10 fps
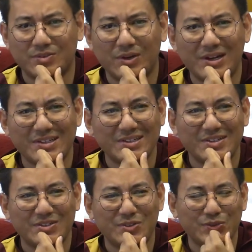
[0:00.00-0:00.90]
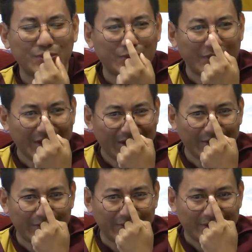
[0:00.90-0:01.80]
What? Do we
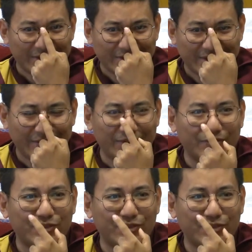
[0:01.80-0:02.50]
have 7